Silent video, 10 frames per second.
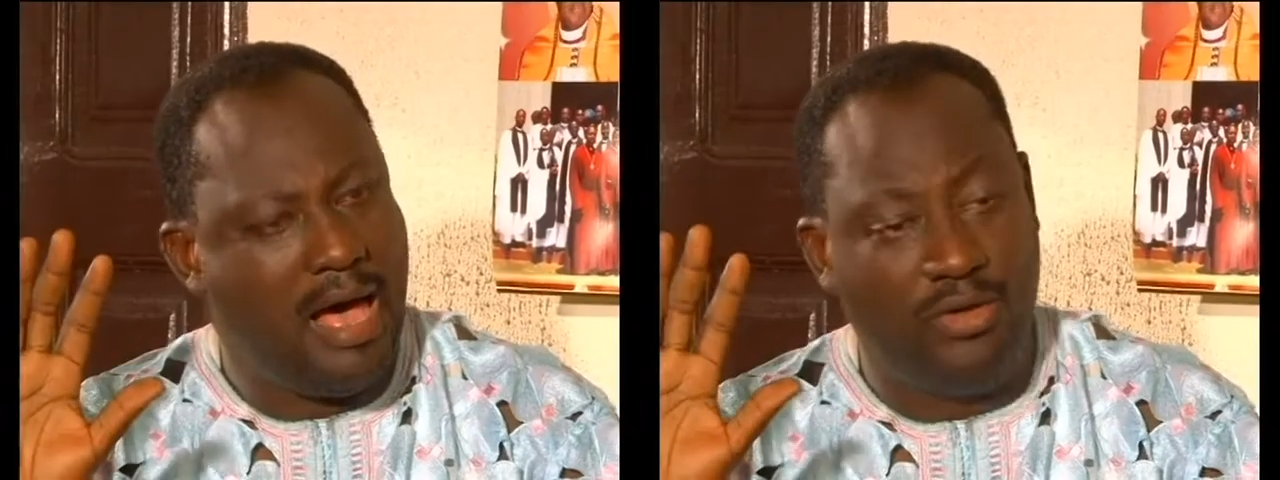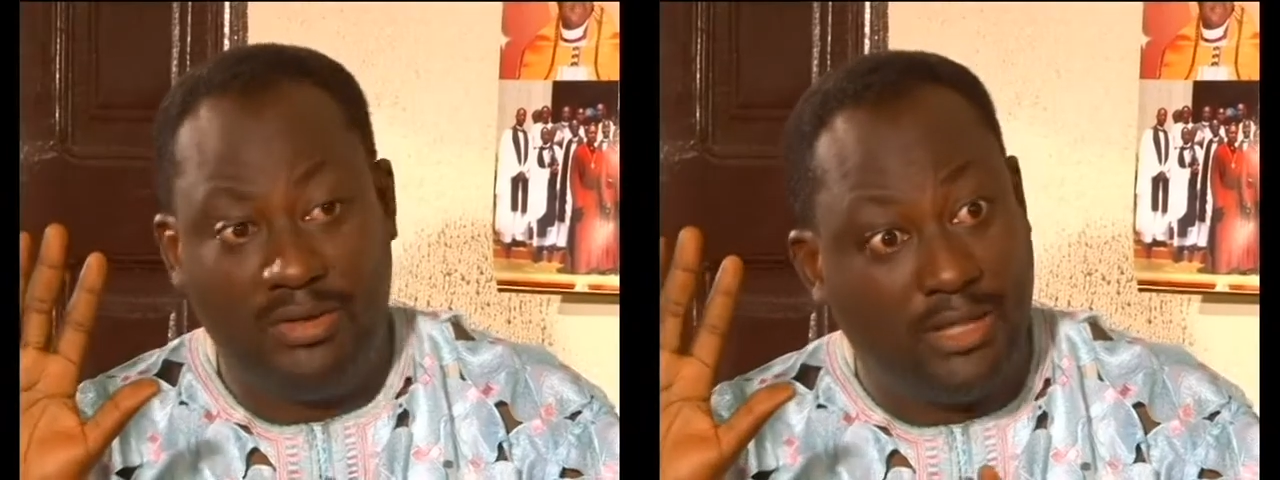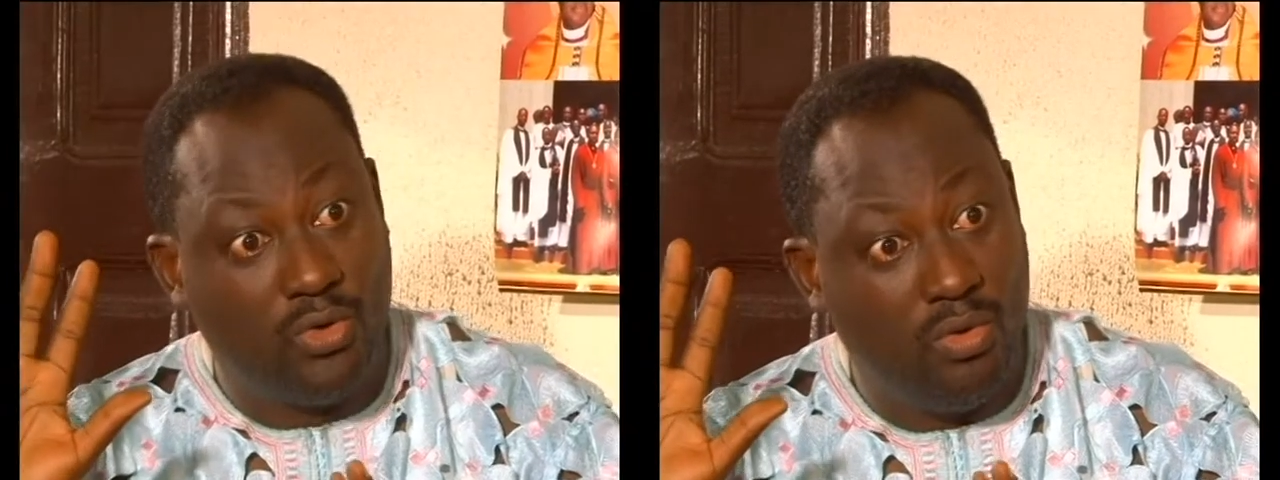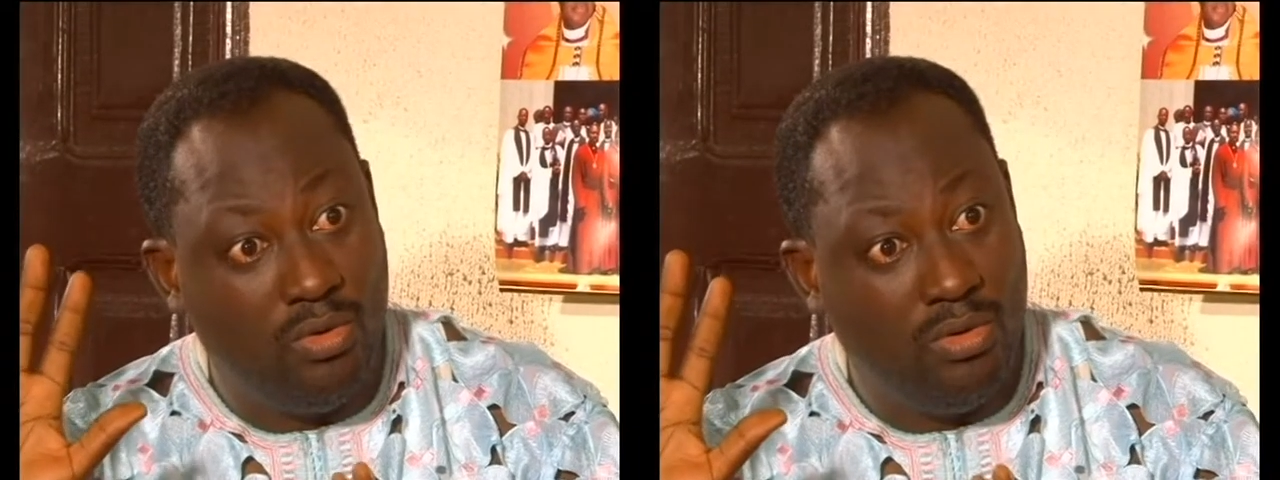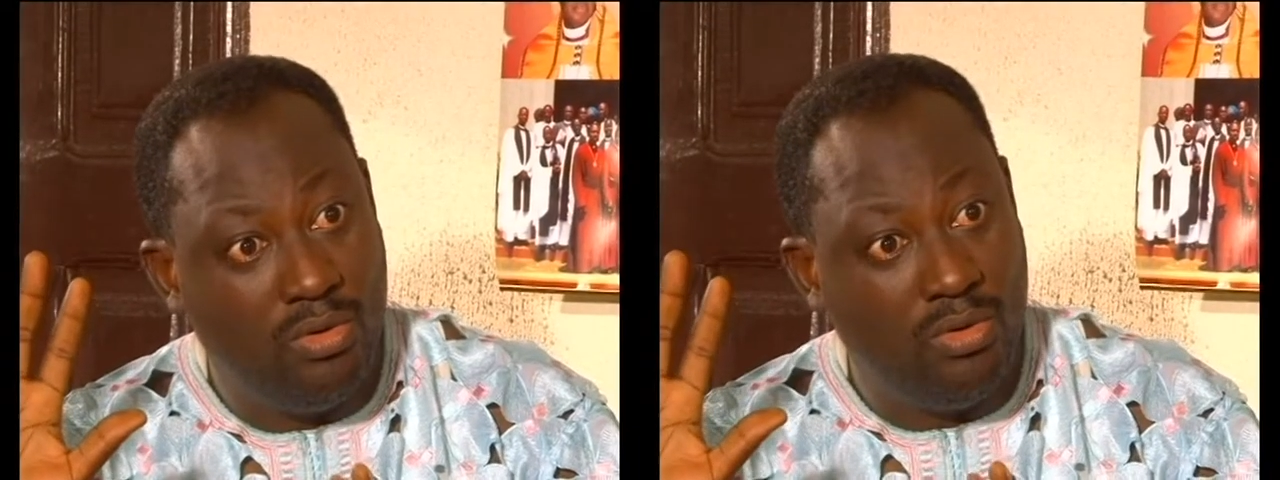Not at all.
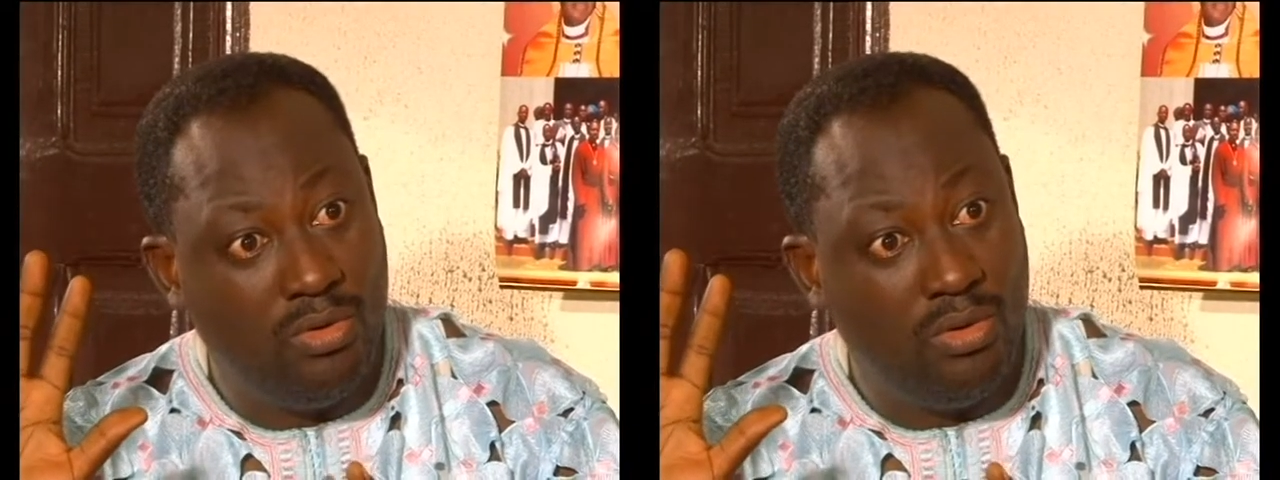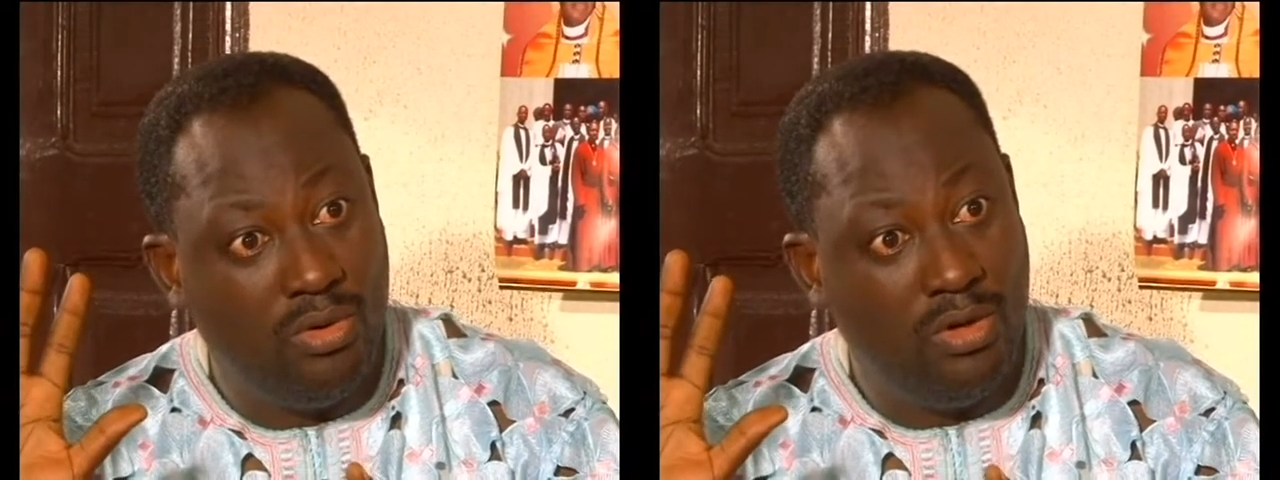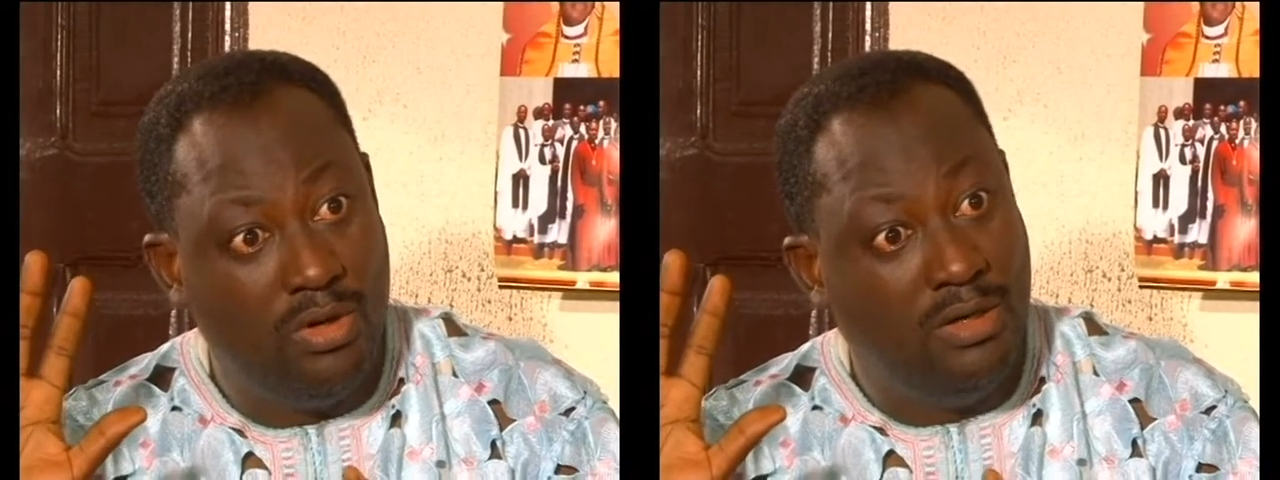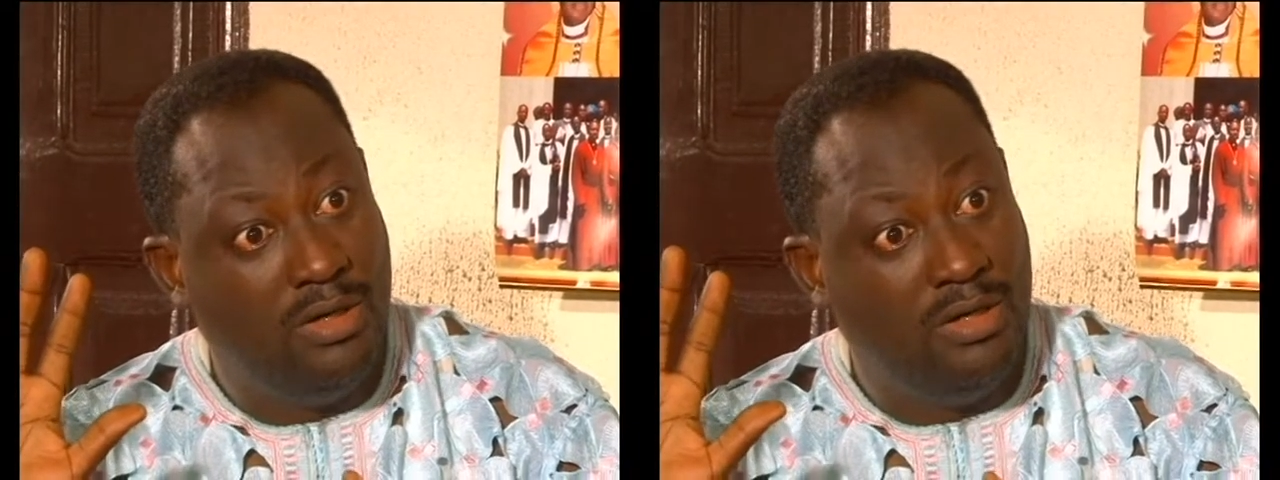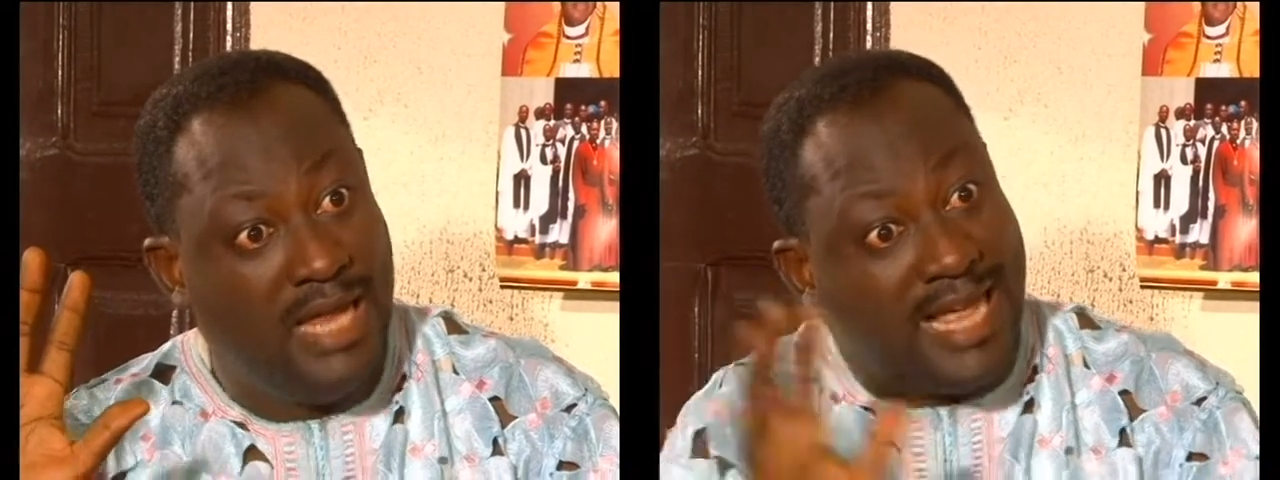
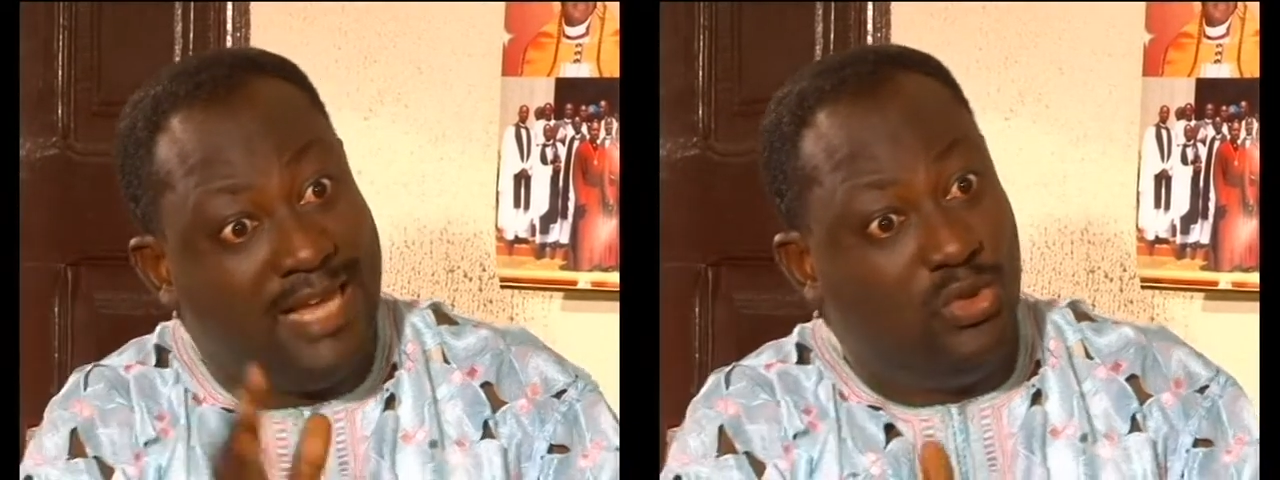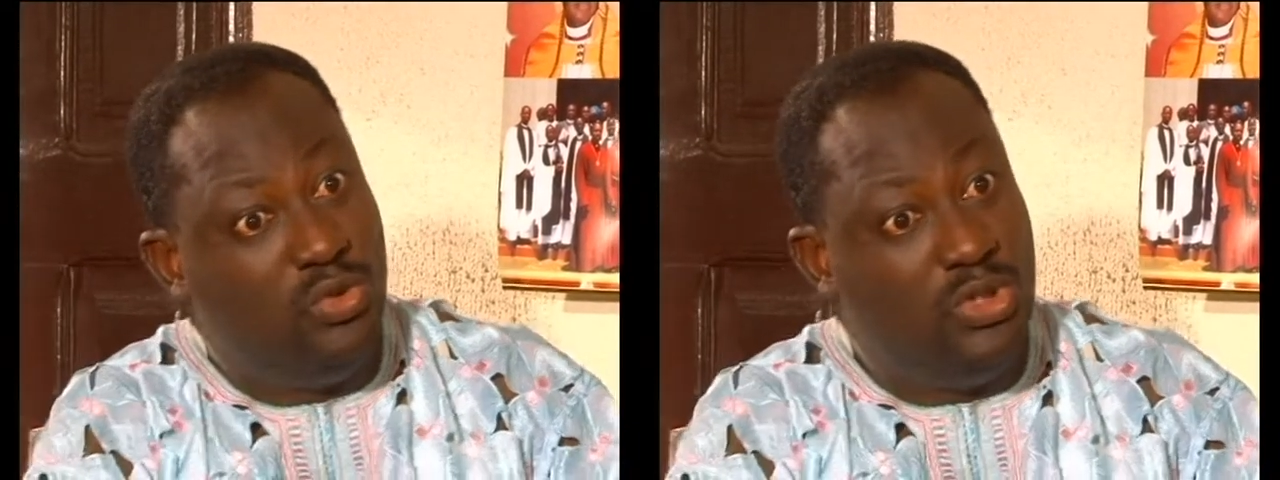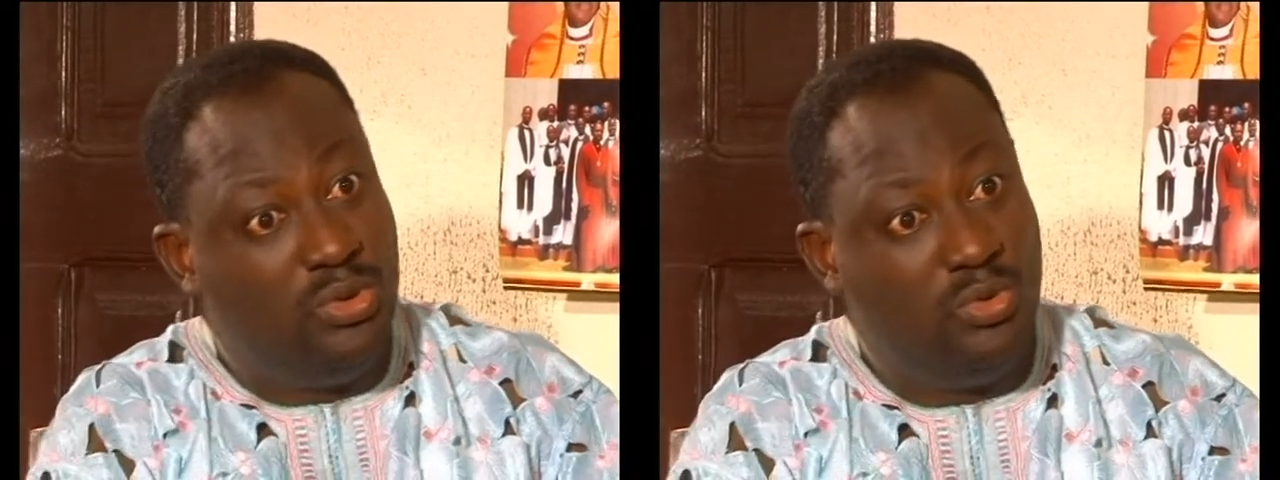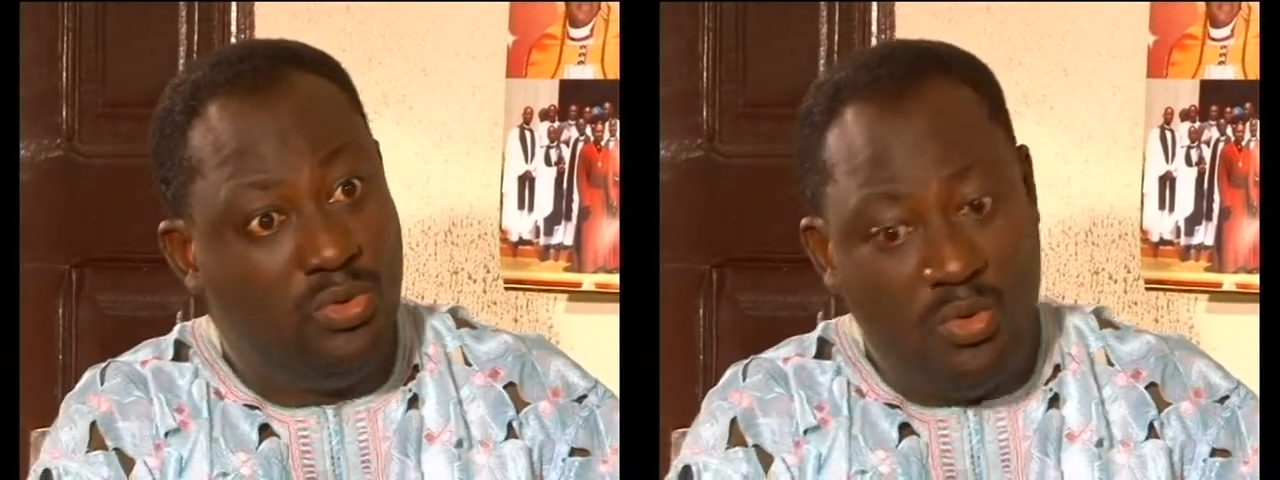Like I told you,